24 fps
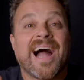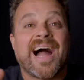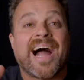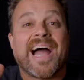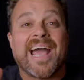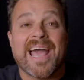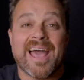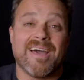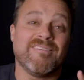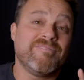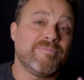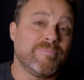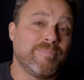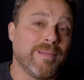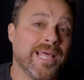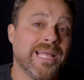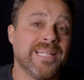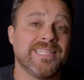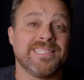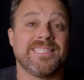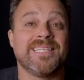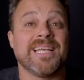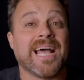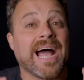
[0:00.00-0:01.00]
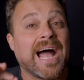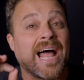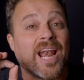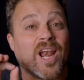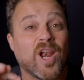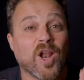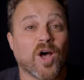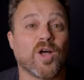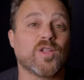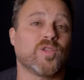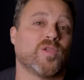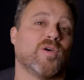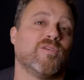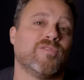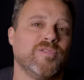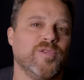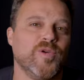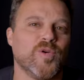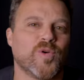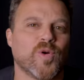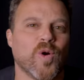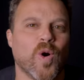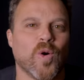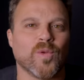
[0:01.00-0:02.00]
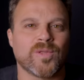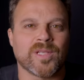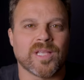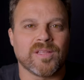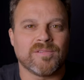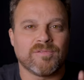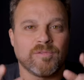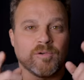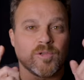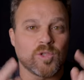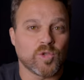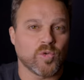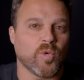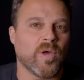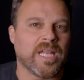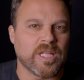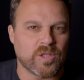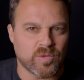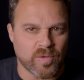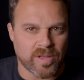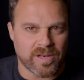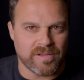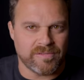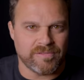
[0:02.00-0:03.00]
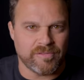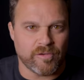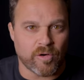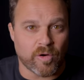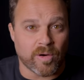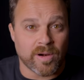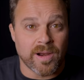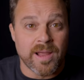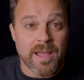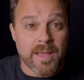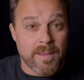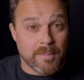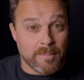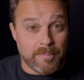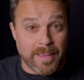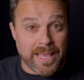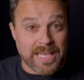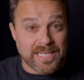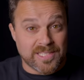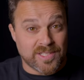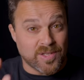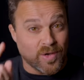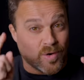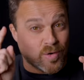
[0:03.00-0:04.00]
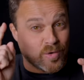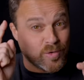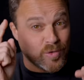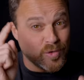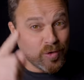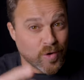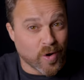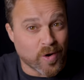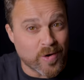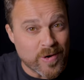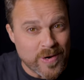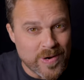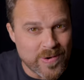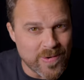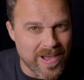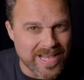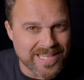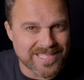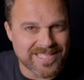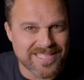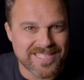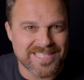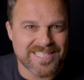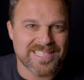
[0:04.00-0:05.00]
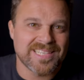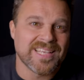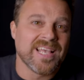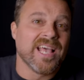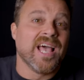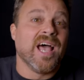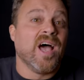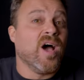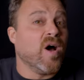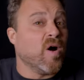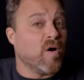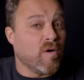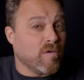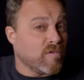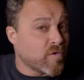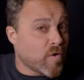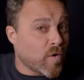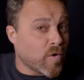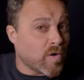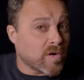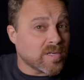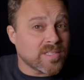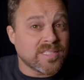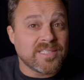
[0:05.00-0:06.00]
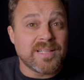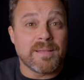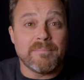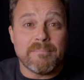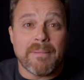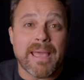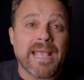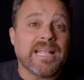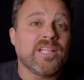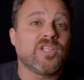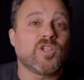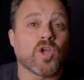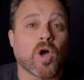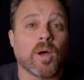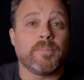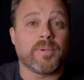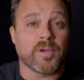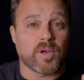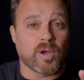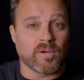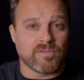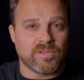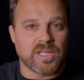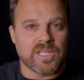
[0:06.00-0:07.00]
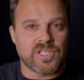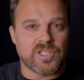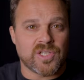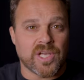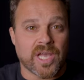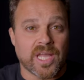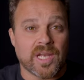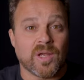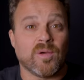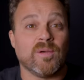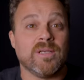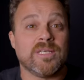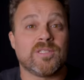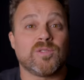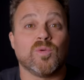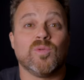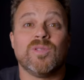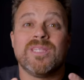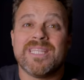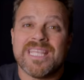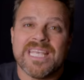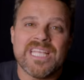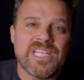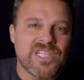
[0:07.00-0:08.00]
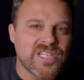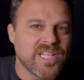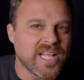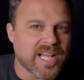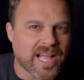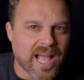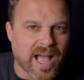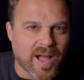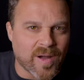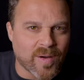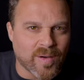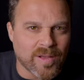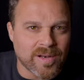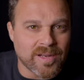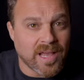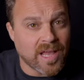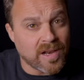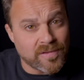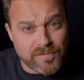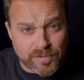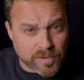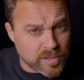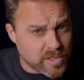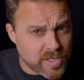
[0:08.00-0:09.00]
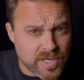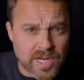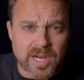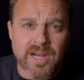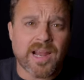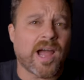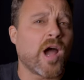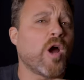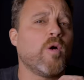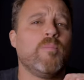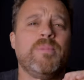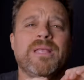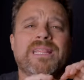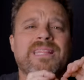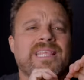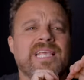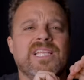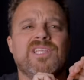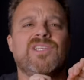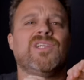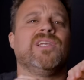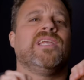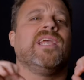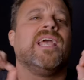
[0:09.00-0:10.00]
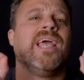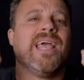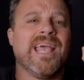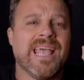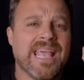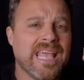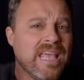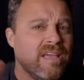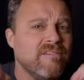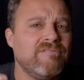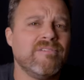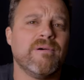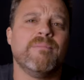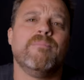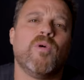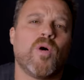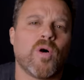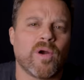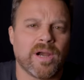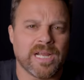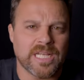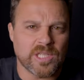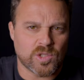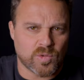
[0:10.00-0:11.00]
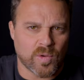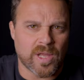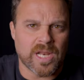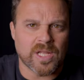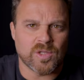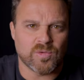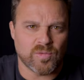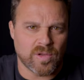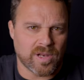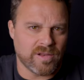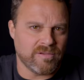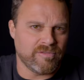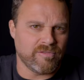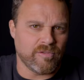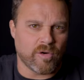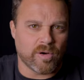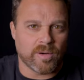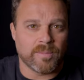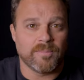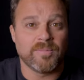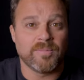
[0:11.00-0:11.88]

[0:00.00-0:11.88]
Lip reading: I have planned a lot of new content for 2024, based on your requests. Of course, the main topic of the channel is to teach the Cajon, and for sure I will be teaching even more in 2024.